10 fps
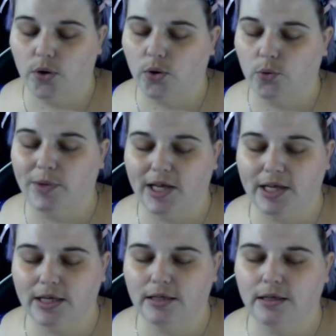But
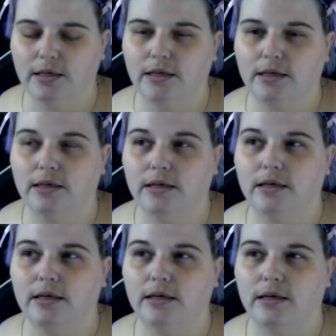
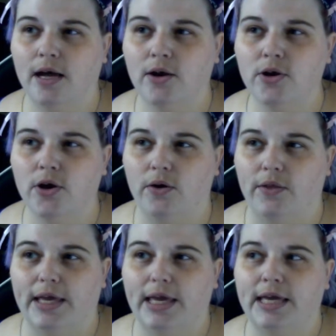I don't know,
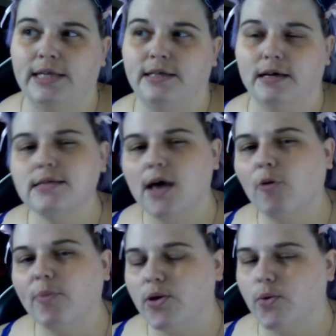like, it does
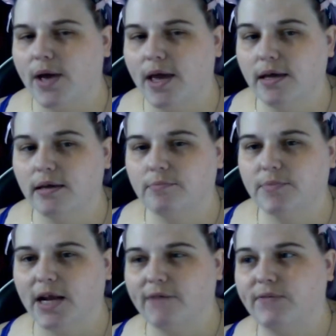help in a way,
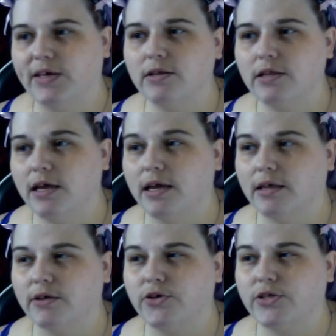but I feel like
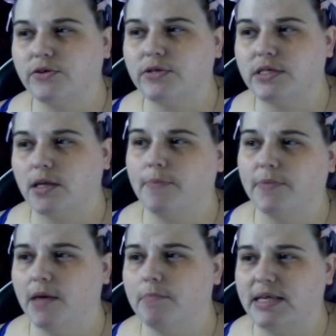there's still
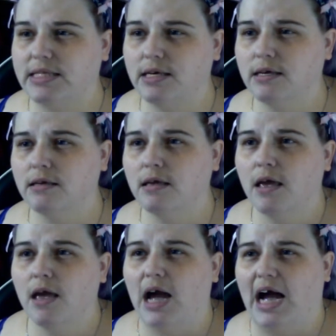something missing.
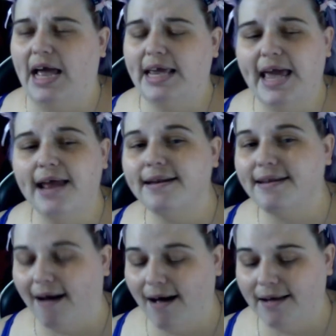I
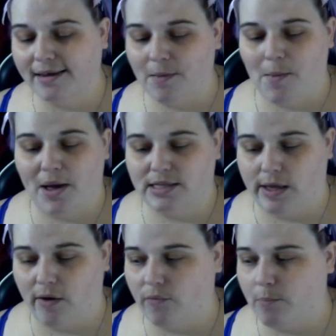cannot get
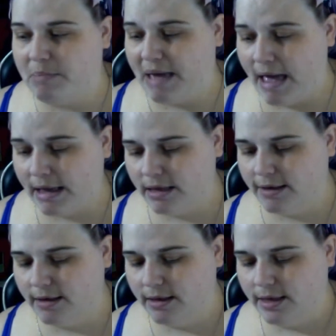myself back
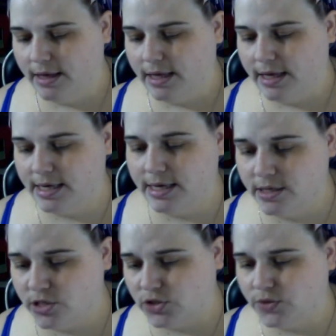
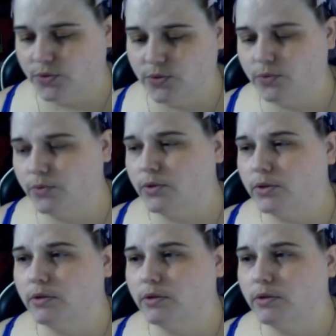into